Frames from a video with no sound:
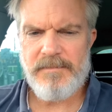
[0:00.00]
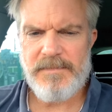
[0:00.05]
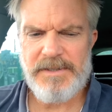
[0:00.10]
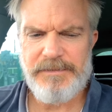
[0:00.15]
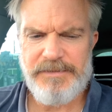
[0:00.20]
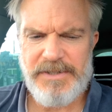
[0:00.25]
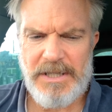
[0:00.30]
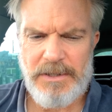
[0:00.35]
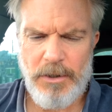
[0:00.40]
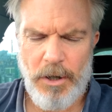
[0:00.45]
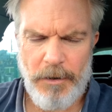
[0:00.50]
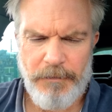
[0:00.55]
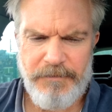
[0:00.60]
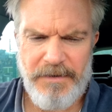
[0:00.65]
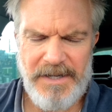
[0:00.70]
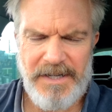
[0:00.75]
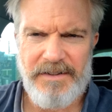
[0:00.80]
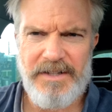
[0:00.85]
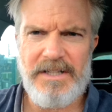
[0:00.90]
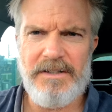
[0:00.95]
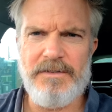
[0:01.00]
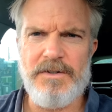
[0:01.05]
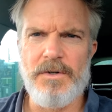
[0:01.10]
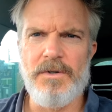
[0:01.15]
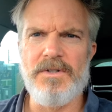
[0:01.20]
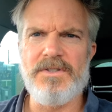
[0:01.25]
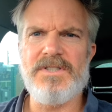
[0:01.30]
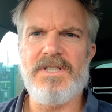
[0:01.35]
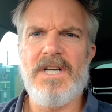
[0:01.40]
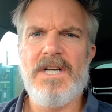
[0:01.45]
If you don't offer anything, of
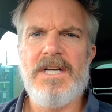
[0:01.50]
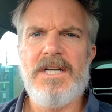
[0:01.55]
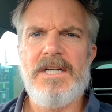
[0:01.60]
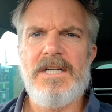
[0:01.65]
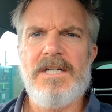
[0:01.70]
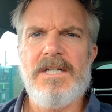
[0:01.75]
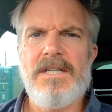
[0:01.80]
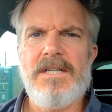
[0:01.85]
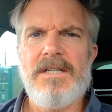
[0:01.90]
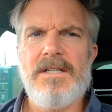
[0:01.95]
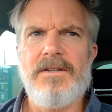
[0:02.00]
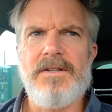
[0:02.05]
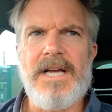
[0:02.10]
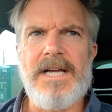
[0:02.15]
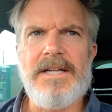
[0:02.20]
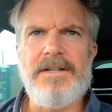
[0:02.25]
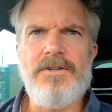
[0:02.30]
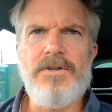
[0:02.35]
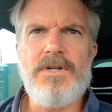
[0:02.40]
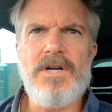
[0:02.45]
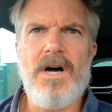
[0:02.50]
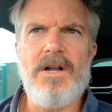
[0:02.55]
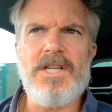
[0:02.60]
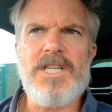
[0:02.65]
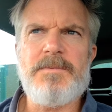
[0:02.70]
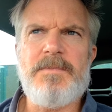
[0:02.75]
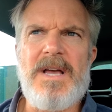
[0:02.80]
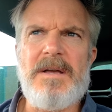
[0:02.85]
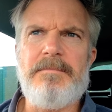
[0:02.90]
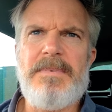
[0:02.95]
course, then you can't
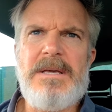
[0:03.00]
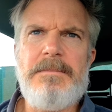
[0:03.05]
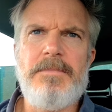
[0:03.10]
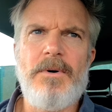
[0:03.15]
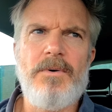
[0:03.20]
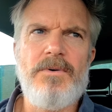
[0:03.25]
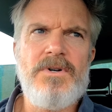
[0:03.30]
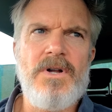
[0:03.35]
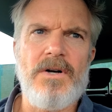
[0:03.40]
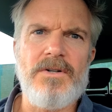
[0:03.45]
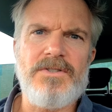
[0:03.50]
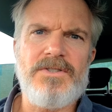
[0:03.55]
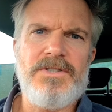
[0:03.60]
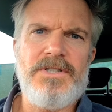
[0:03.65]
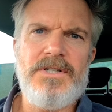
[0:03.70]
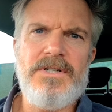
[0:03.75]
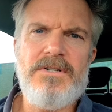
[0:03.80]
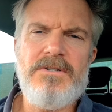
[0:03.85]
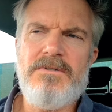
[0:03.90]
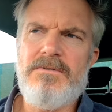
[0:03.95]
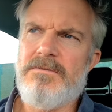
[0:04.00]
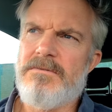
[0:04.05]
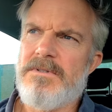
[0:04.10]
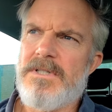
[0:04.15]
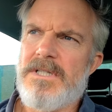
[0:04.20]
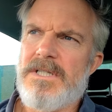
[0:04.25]
expect people not to